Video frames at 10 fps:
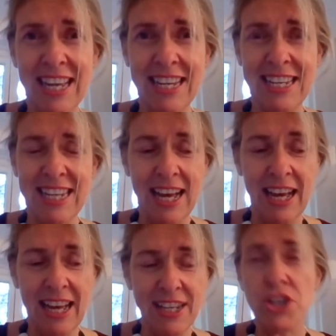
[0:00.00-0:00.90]

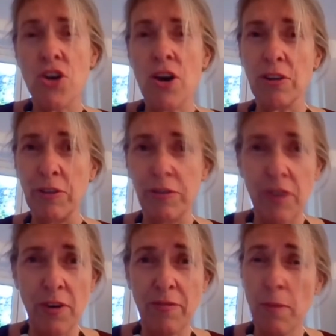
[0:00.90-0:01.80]
a struggle
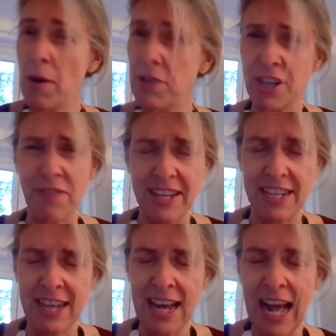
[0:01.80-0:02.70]
for most of
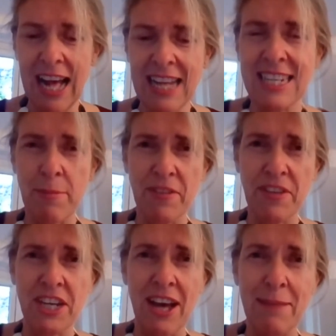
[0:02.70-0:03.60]
us some of the
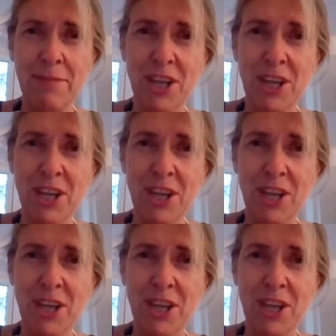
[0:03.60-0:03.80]
time.